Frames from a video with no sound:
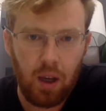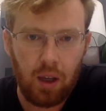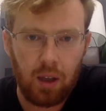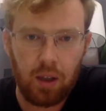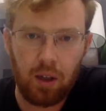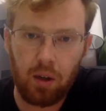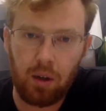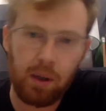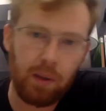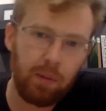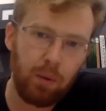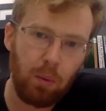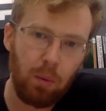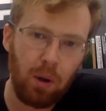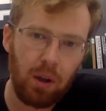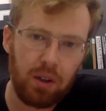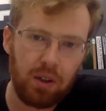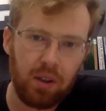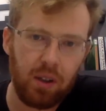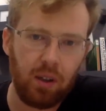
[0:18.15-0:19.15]
you don't have to
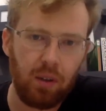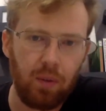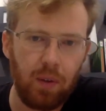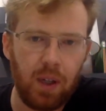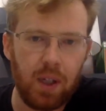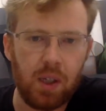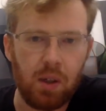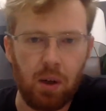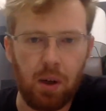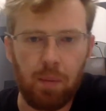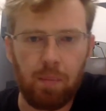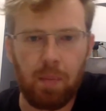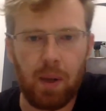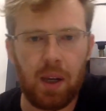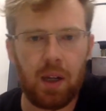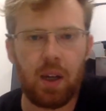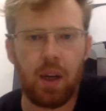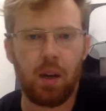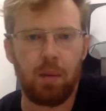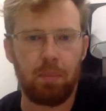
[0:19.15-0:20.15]
watch this video. It
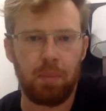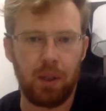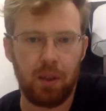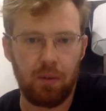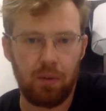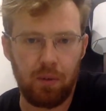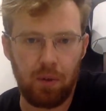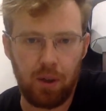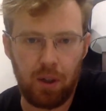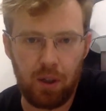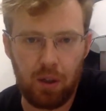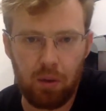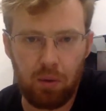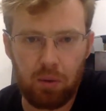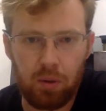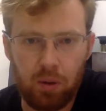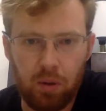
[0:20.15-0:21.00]
may not be for you.